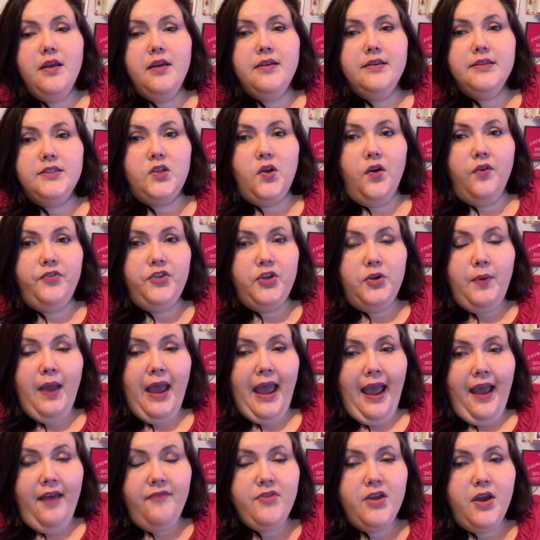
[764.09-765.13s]
So if you
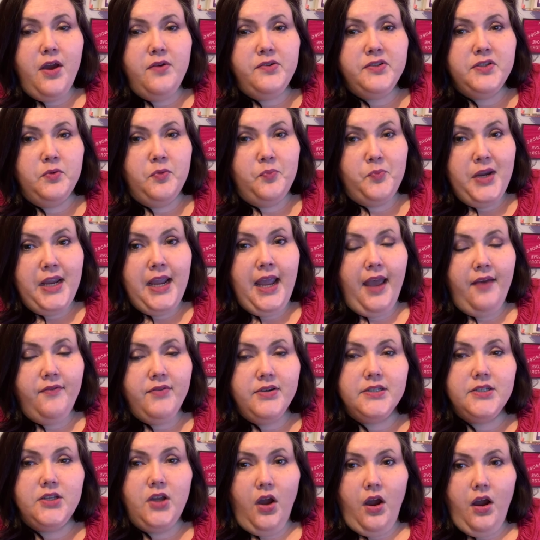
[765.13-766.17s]
have those and we
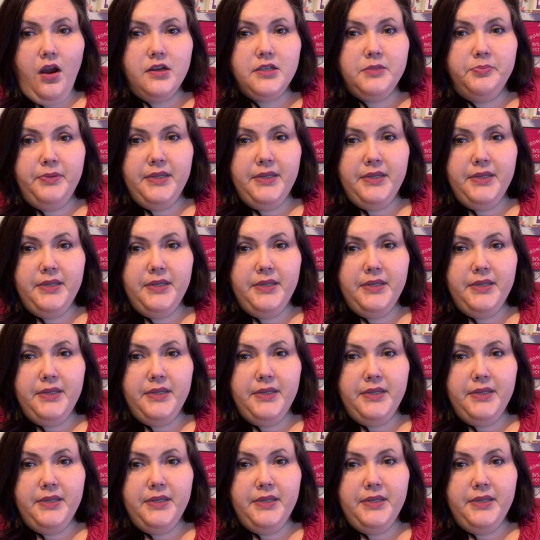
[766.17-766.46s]
haven't talked,